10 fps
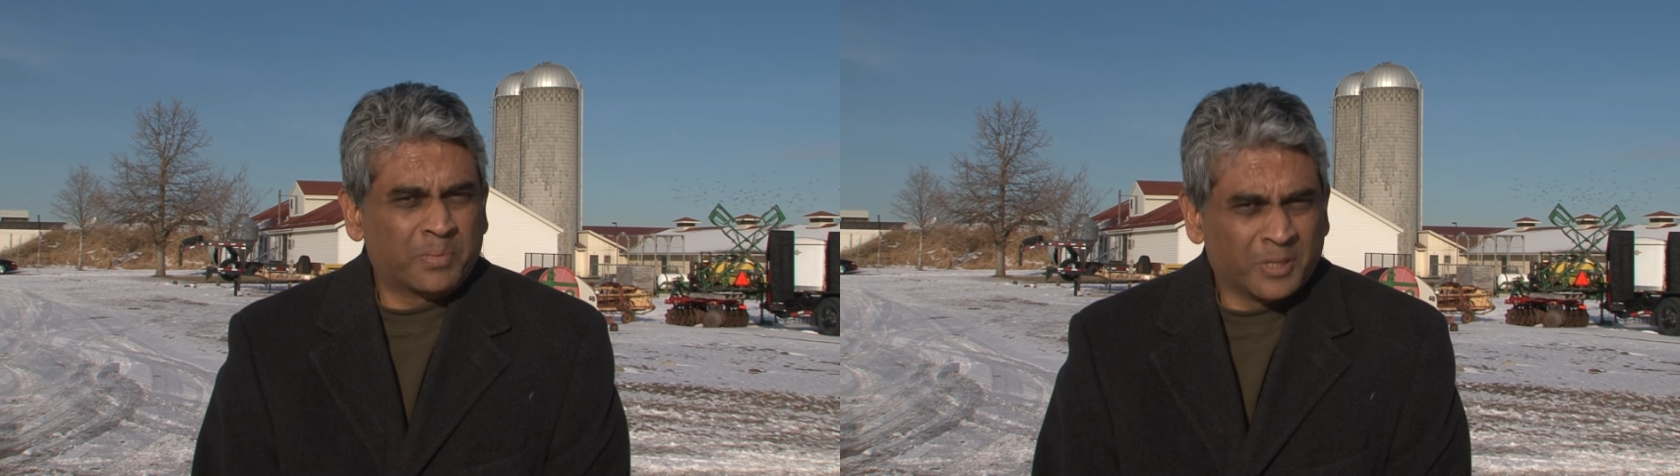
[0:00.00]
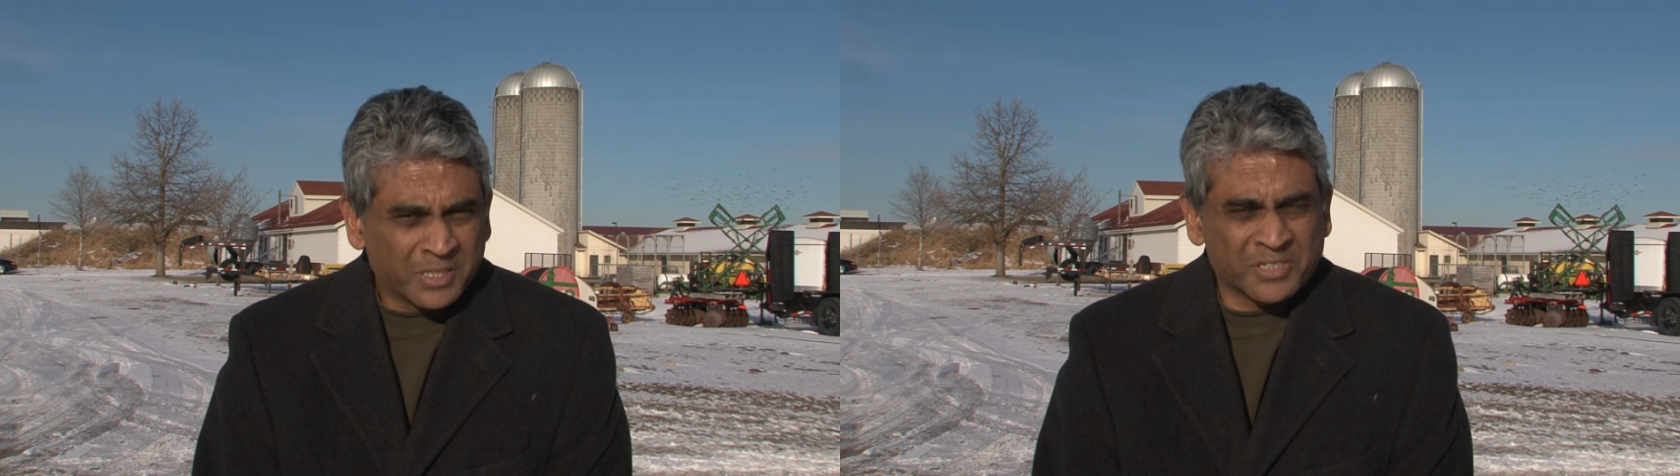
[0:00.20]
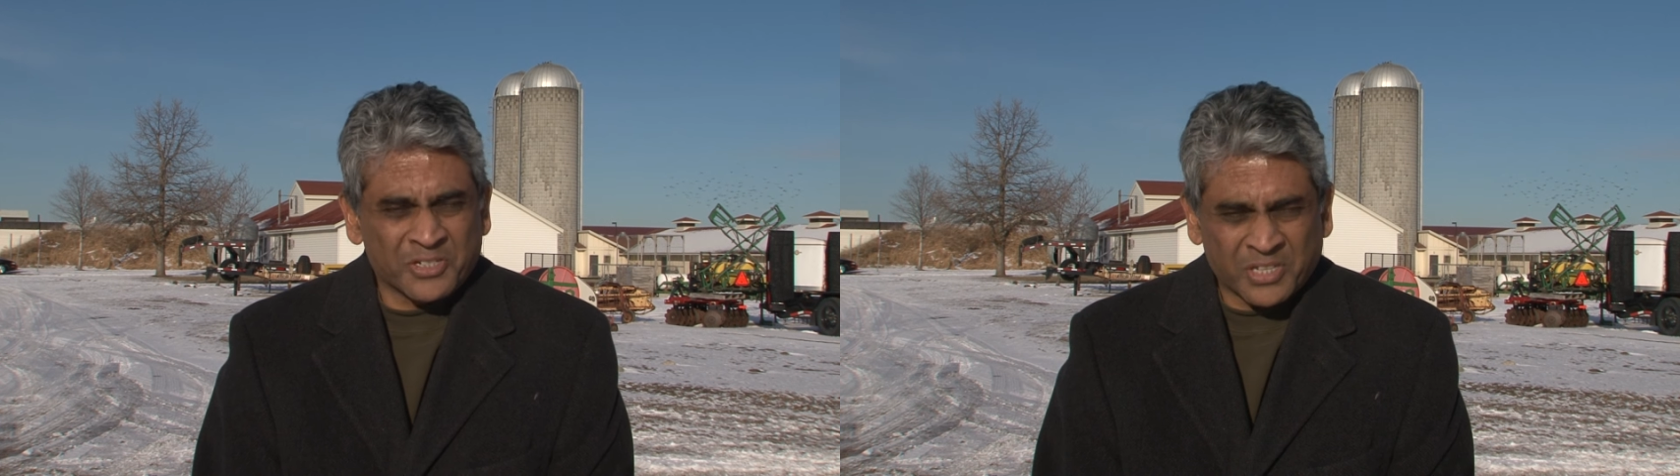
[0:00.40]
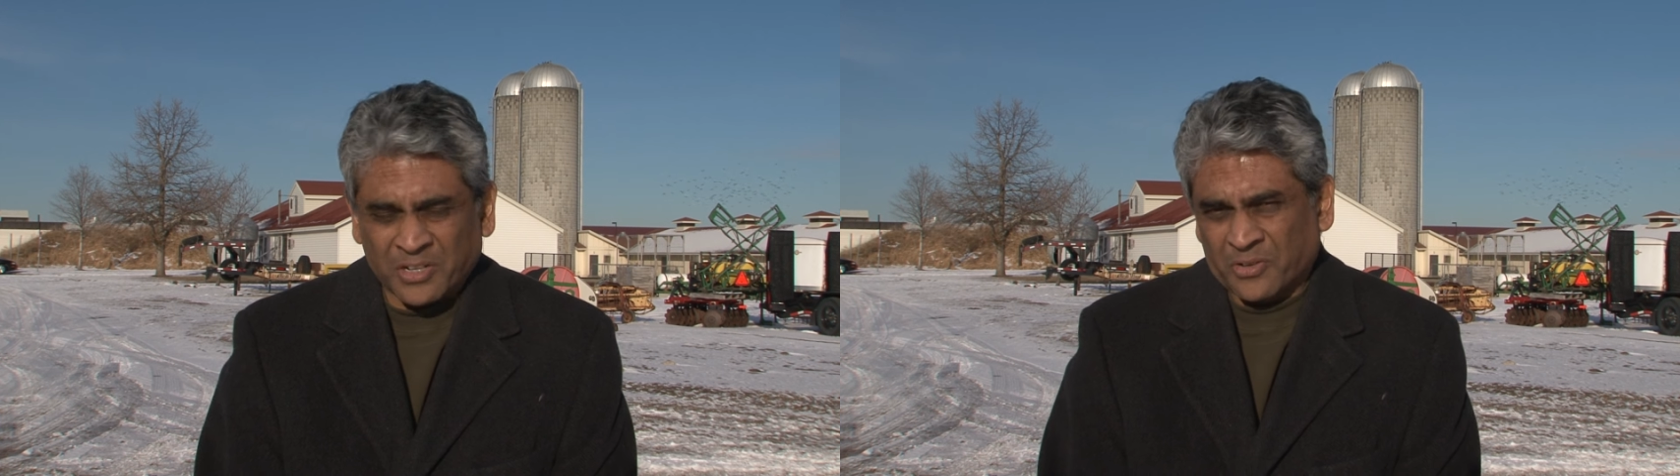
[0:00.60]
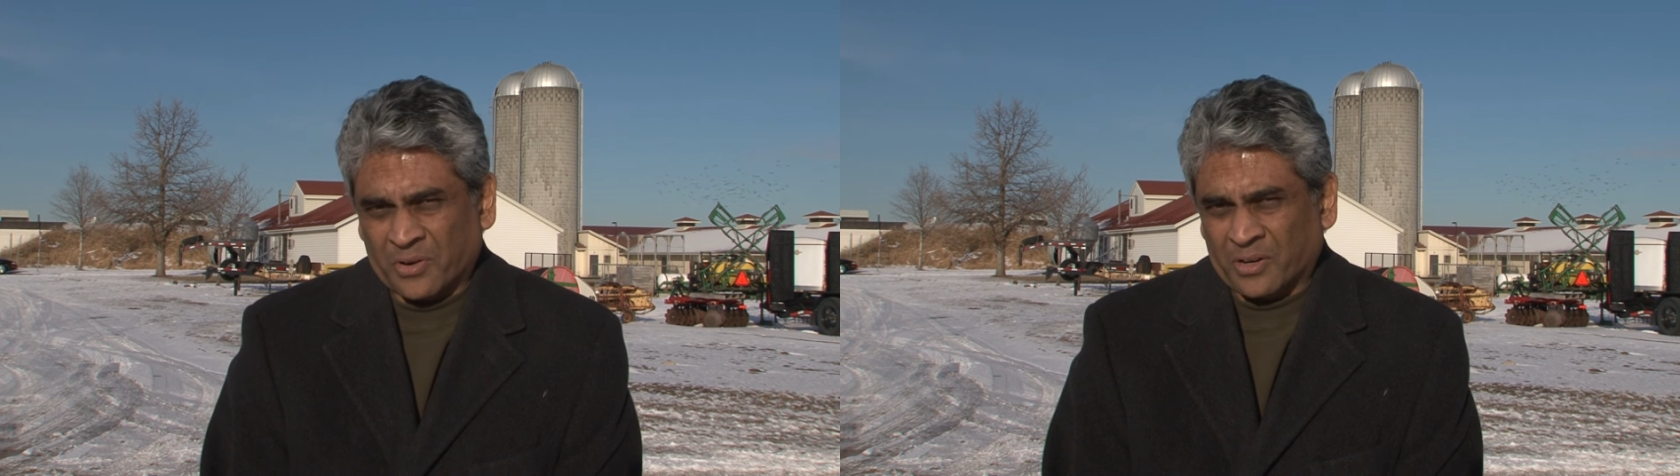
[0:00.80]
Pulitzer
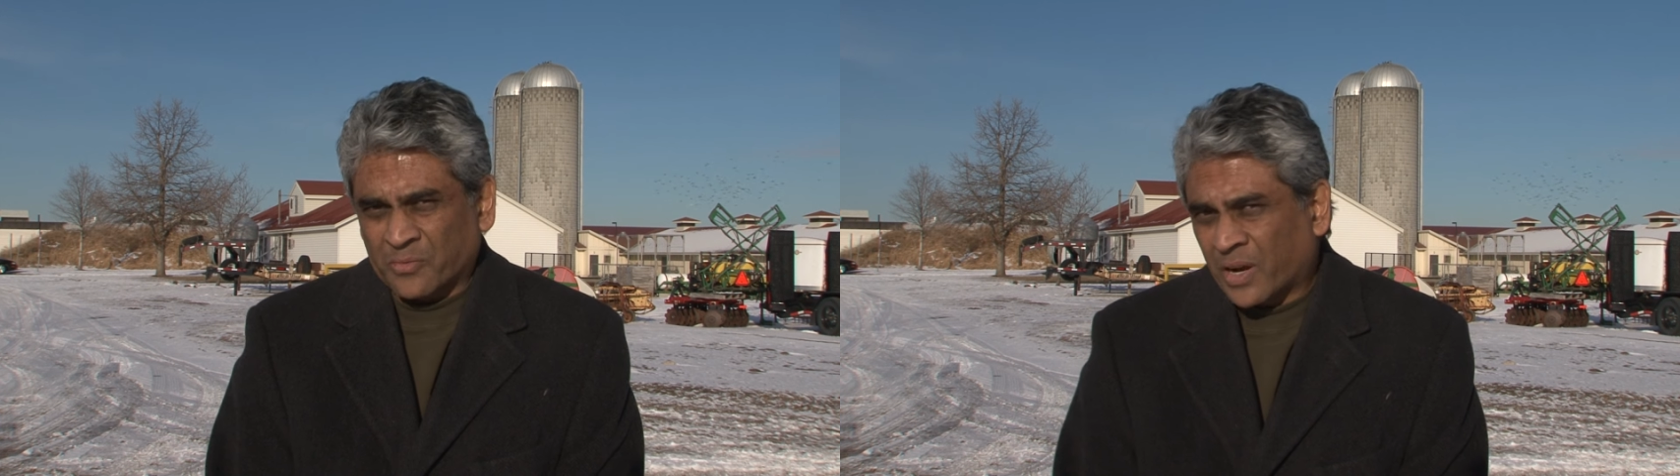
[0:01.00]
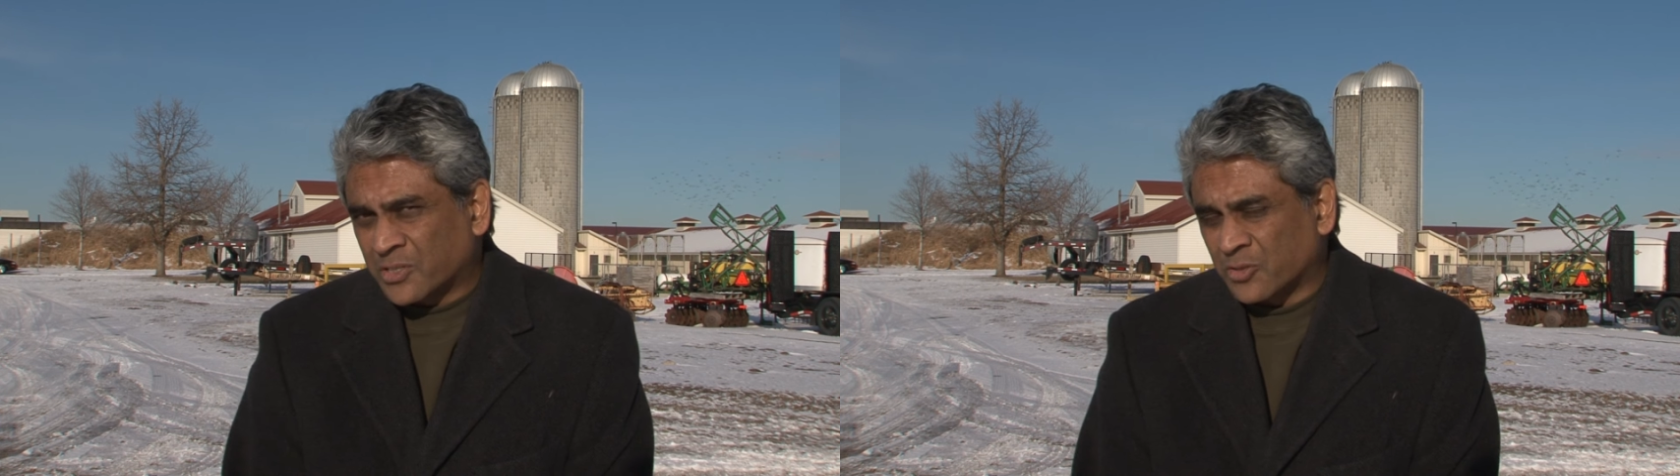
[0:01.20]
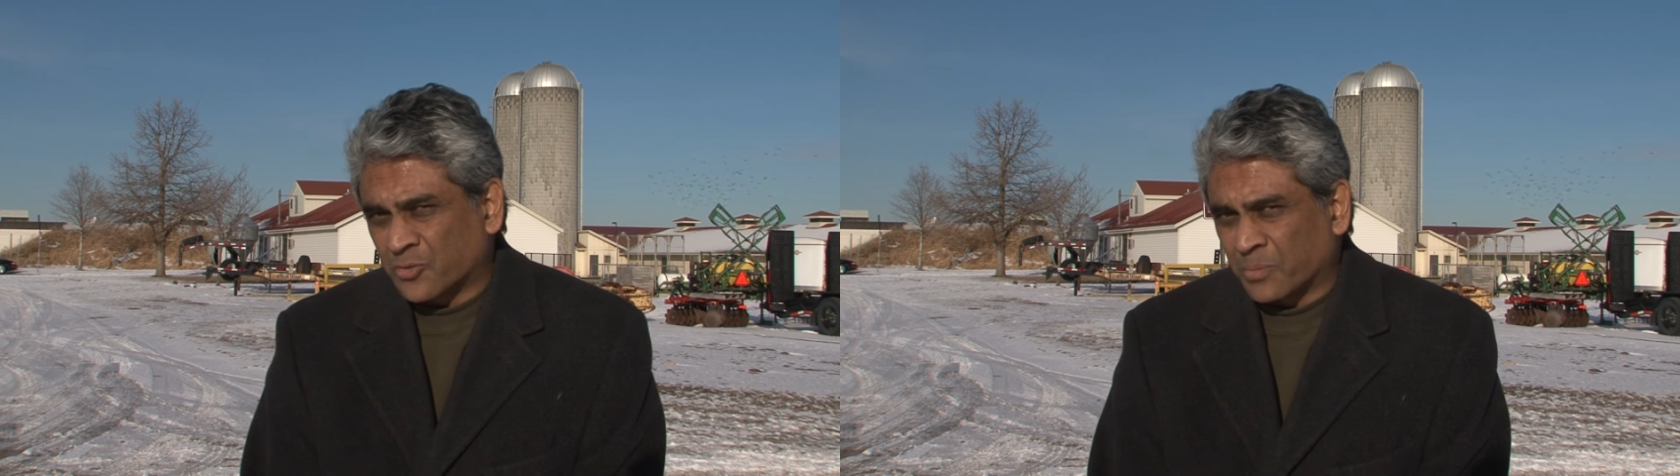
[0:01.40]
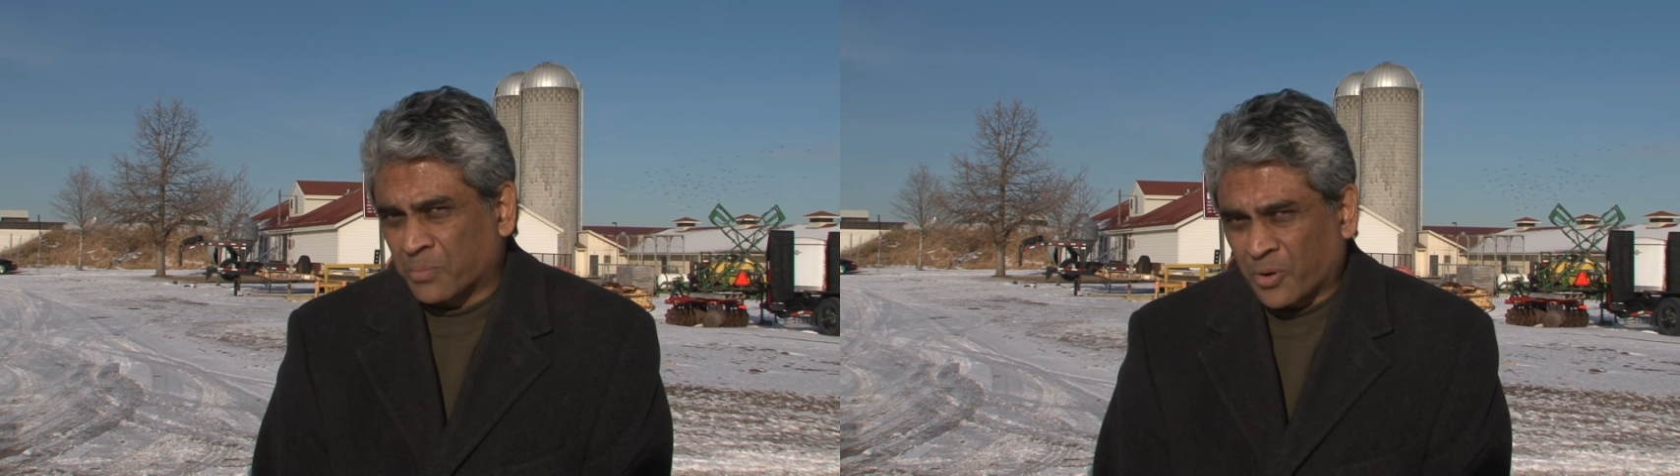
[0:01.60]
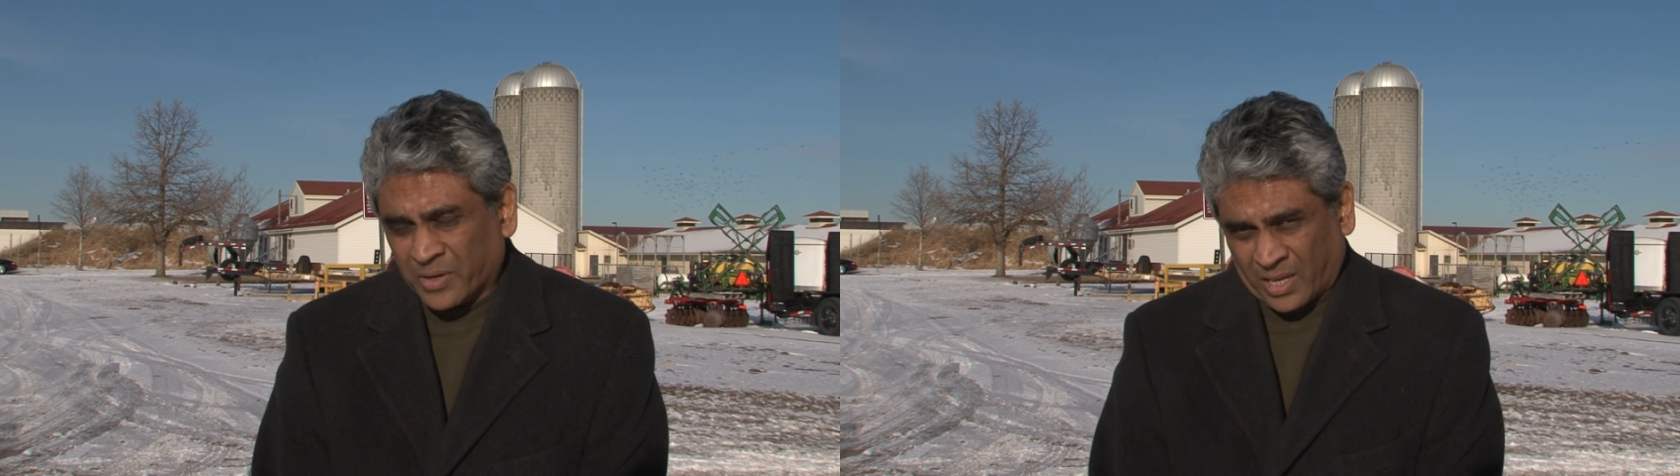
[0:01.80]
Center on Crisis
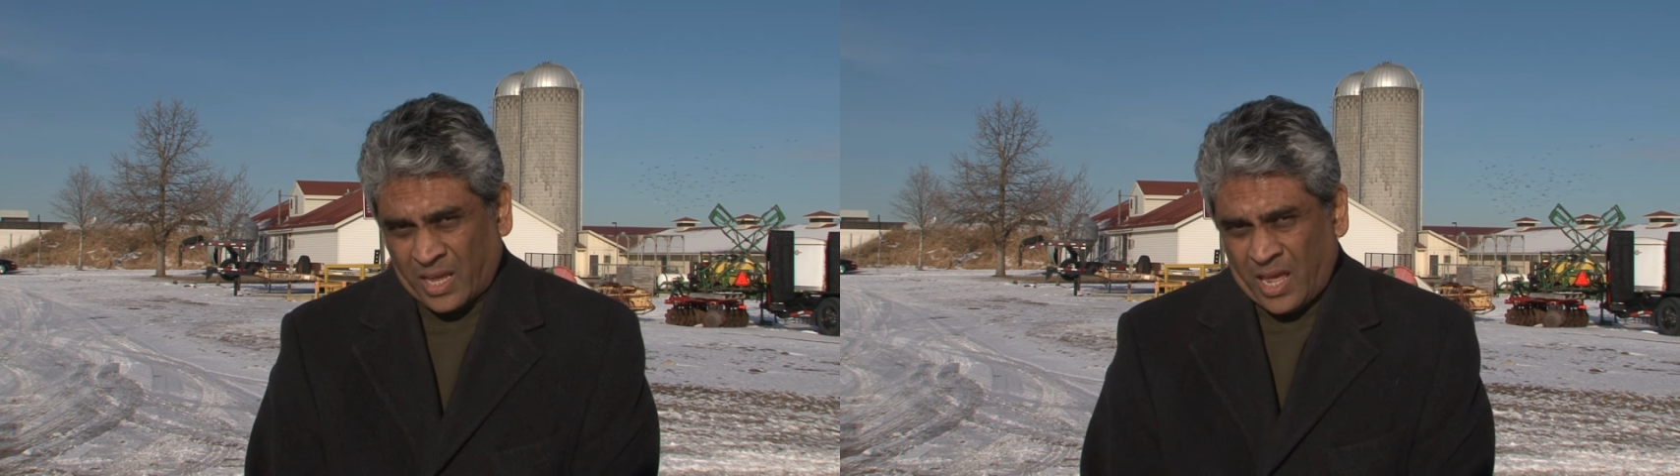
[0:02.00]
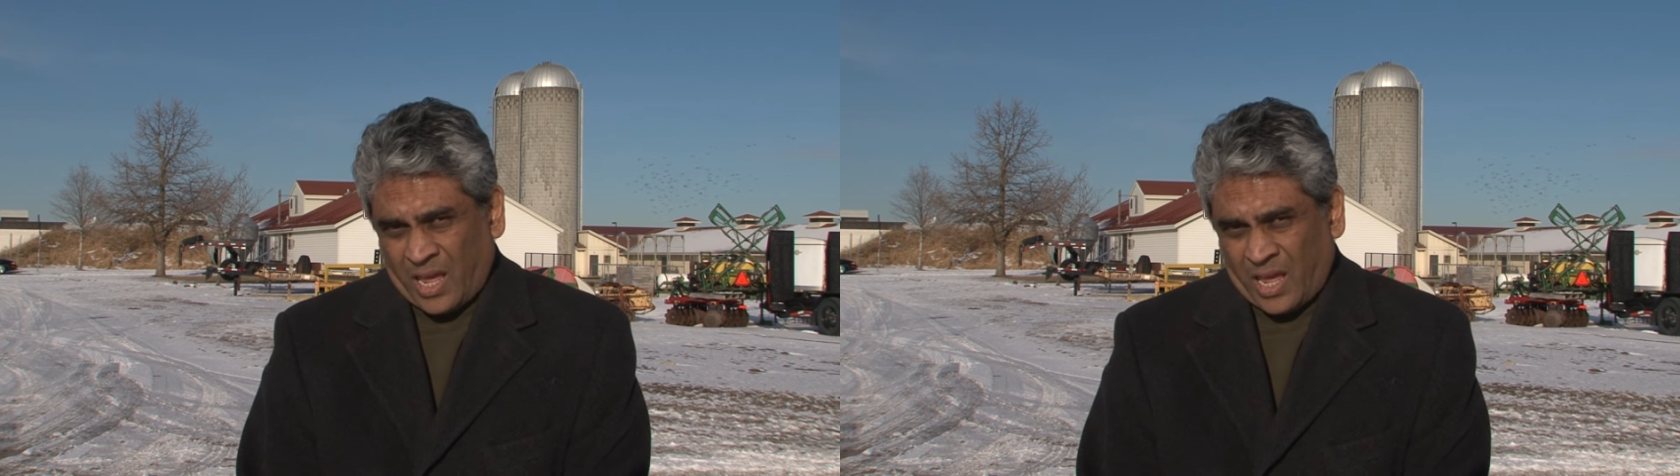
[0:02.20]
Reporting